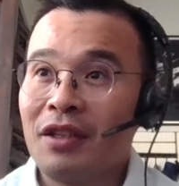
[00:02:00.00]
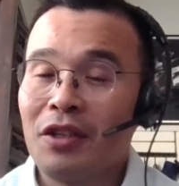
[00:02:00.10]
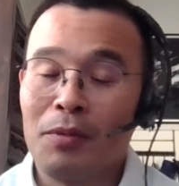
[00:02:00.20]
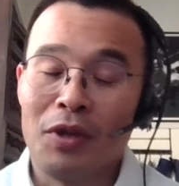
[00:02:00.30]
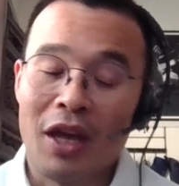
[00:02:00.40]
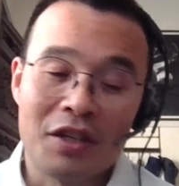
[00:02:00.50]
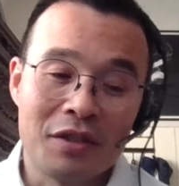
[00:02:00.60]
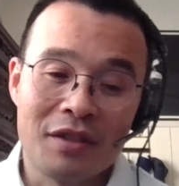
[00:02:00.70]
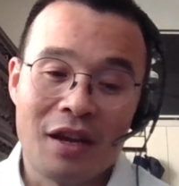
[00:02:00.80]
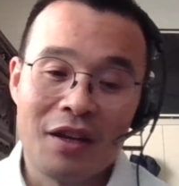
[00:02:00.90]

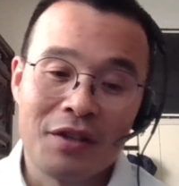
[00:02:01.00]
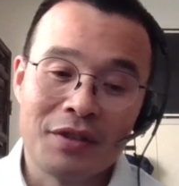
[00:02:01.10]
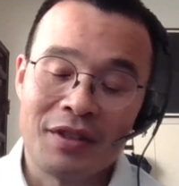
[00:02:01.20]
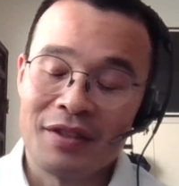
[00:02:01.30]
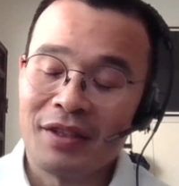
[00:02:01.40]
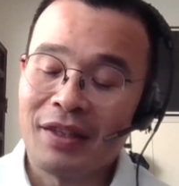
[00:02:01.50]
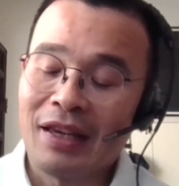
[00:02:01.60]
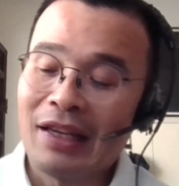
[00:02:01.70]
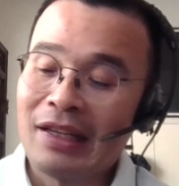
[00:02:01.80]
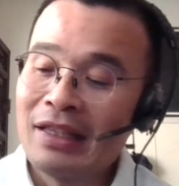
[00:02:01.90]
communication styles, things like
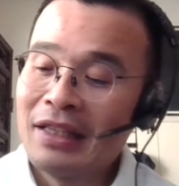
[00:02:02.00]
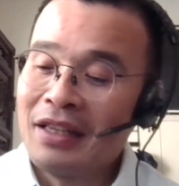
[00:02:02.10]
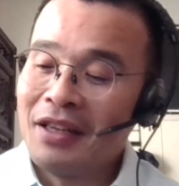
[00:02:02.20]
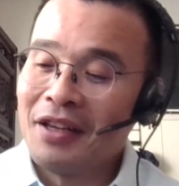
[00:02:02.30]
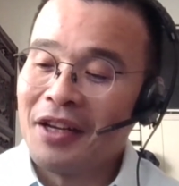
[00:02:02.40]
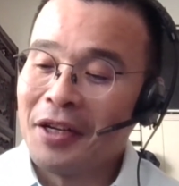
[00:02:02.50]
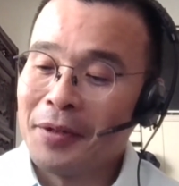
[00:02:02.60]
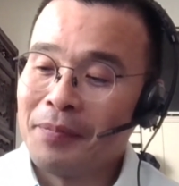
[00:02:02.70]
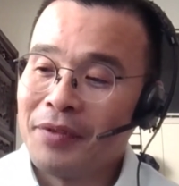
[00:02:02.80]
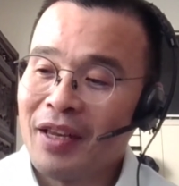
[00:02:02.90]
that.
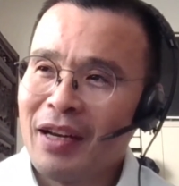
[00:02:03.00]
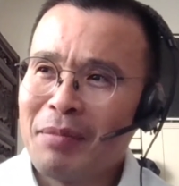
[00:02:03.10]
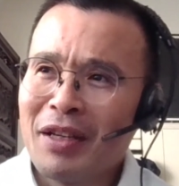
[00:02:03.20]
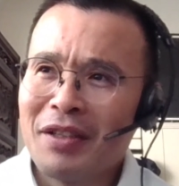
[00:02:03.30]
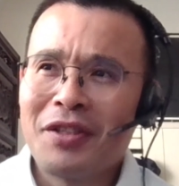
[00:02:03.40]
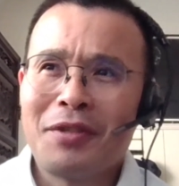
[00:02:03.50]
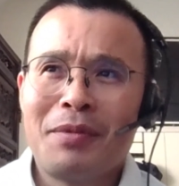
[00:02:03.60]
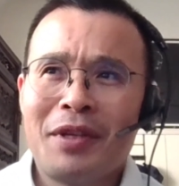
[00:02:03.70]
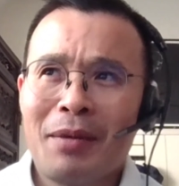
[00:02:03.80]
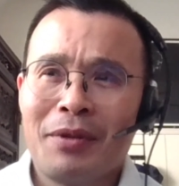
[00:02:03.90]
And I managed to
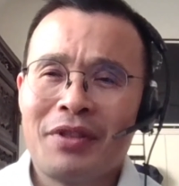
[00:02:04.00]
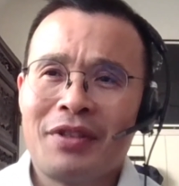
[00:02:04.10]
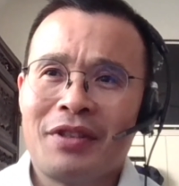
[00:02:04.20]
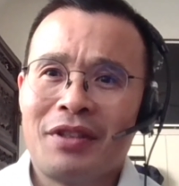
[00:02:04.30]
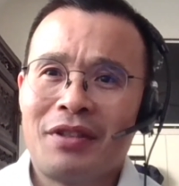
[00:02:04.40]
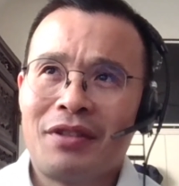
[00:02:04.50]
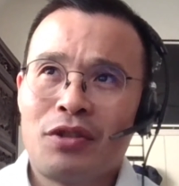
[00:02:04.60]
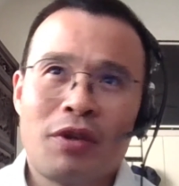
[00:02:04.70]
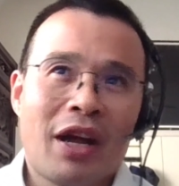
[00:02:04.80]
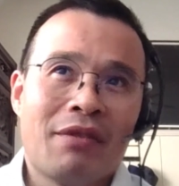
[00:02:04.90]
be able to
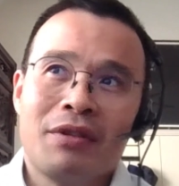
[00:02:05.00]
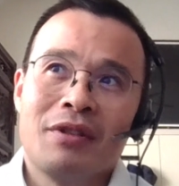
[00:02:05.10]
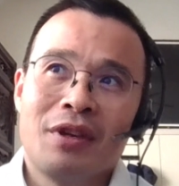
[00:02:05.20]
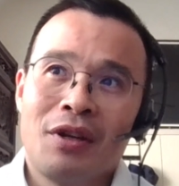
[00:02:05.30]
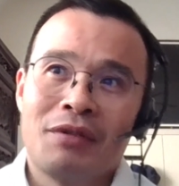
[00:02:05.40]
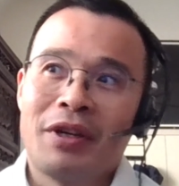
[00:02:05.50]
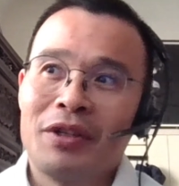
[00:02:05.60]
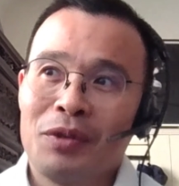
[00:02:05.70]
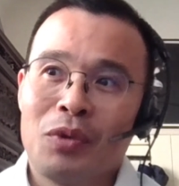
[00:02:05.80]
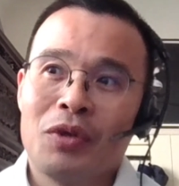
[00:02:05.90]
travel all
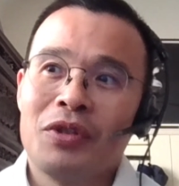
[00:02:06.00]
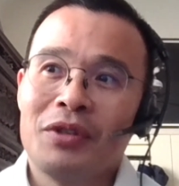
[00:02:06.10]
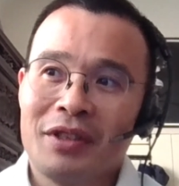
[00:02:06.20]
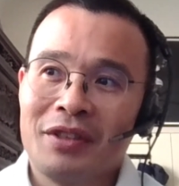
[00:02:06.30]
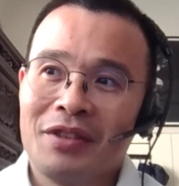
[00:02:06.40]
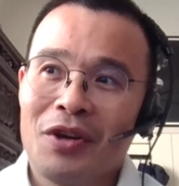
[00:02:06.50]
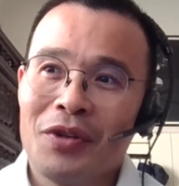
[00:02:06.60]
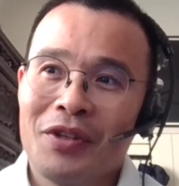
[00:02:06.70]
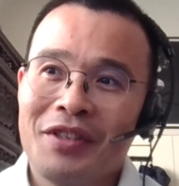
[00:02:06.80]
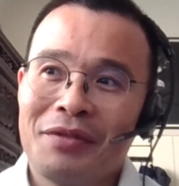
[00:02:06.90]
around the world and all
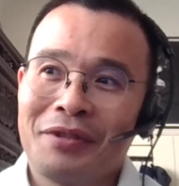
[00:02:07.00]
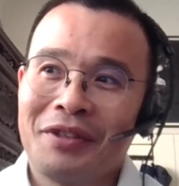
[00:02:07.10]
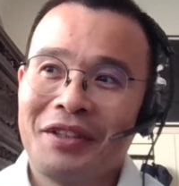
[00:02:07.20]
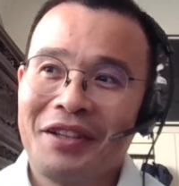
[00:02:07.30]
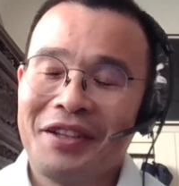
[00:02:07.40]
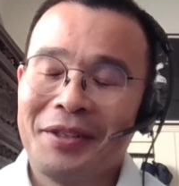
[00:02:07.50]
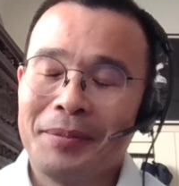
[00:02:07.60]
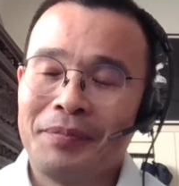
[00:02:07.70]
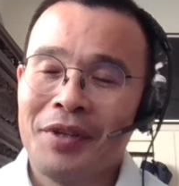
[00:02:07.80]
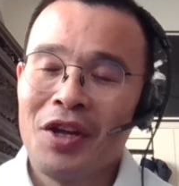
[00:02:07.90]
the different
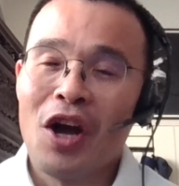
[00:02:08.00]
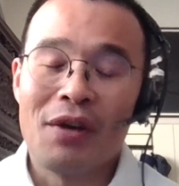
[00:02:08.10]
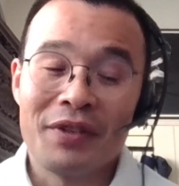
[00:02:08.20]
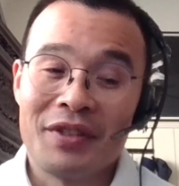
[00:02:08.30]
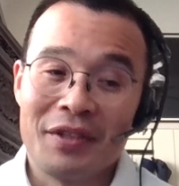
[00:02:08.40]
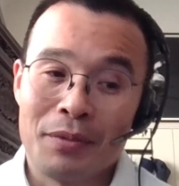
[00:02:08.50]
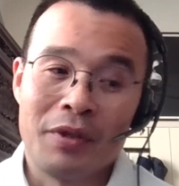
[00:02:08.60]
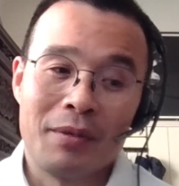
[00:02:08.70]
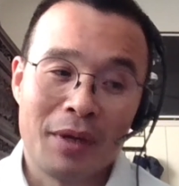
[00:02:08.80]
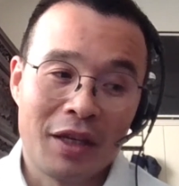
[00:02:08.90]
offices
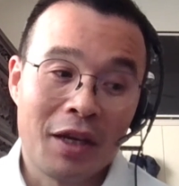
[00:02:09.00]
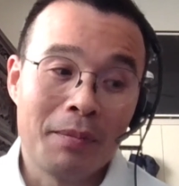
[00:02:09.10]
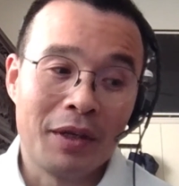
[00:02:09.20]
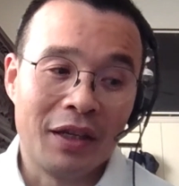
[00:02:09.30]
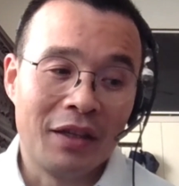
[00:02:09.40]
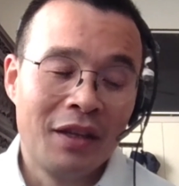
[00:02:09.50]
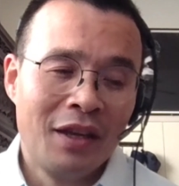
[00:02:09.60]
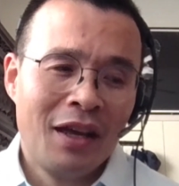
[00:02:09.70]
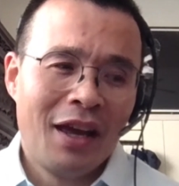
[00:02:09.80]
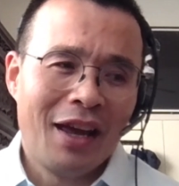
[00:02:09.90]
within my company,
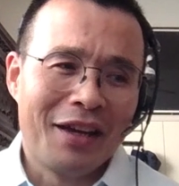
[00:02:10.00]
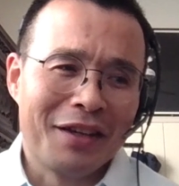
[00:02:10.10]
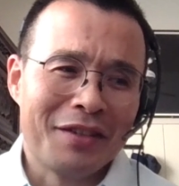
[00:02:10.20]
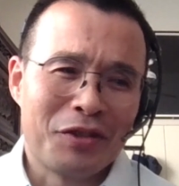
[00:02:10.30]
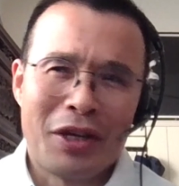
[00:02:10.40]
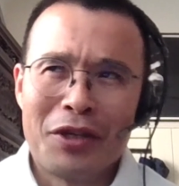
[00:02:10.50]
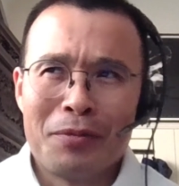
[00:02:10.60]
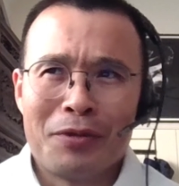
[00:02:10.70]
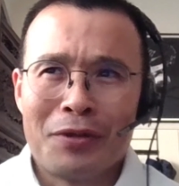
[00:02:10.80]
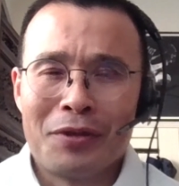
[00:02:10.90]
trained
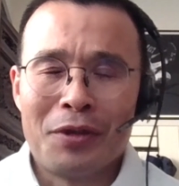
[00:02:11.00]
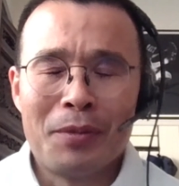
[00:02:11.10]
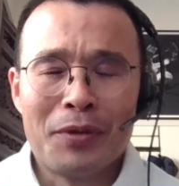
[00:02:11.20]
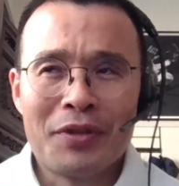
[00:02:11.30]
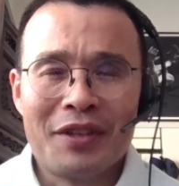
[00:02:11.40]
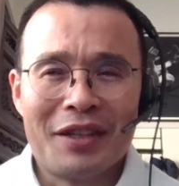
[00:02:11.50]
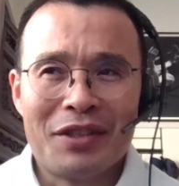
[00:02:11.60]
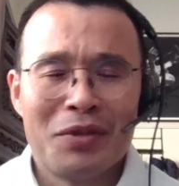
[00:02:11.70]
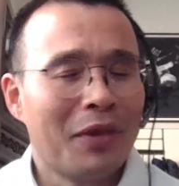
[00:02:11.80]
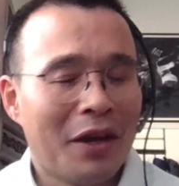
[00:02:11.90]
over almost like
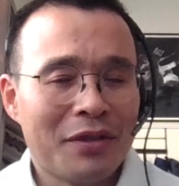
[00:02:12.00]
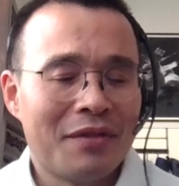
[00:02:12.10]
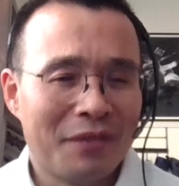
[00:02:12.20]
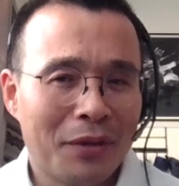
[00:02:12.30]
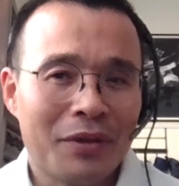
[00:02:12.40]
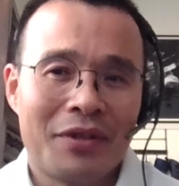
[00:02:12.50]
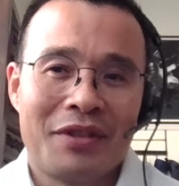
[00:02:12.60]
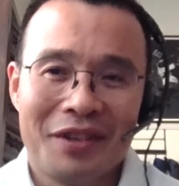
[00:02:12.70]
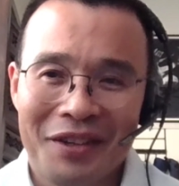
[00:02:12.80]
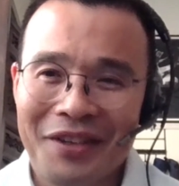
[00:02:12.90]
2,000 folks
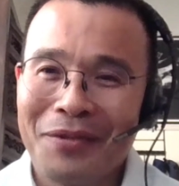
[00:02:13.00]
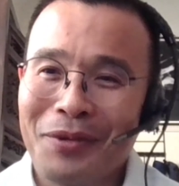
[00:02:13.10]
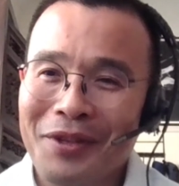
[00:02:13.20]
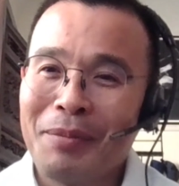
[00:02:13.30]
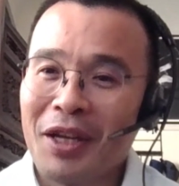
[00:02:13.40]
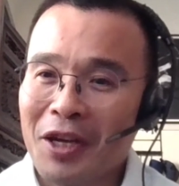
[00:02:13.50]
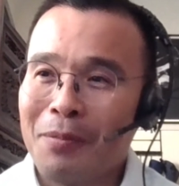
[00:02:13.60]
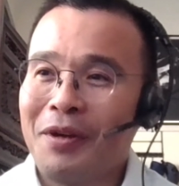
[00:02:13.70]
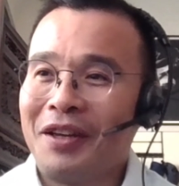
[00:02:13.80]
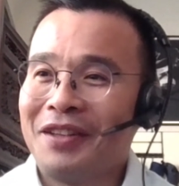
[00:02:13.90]
within my
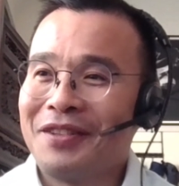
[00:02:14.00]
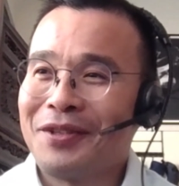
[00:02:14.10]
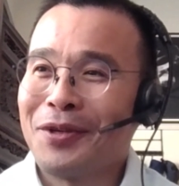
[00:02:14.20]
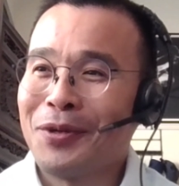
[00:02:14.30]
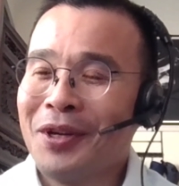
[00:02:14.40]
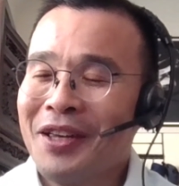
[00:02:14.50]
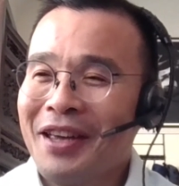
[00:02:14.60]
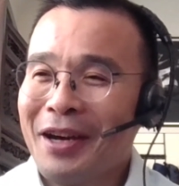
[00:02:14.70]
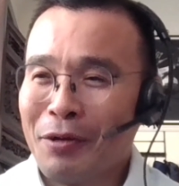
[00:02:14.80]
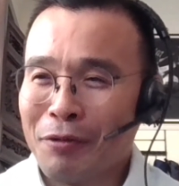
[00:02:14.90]
company. And
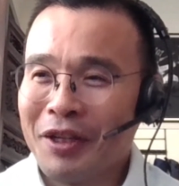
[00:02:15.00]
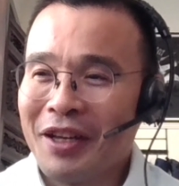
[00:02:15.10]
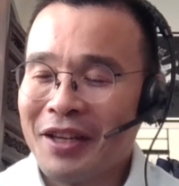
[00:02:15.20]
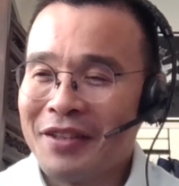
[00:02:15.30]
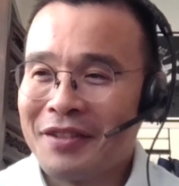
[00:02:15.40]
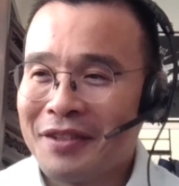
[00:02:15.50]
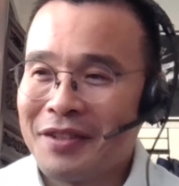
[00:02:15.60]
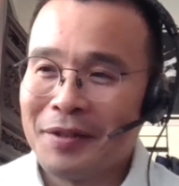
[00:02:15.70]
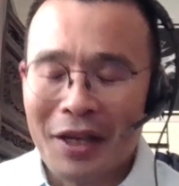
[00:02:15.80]
I realized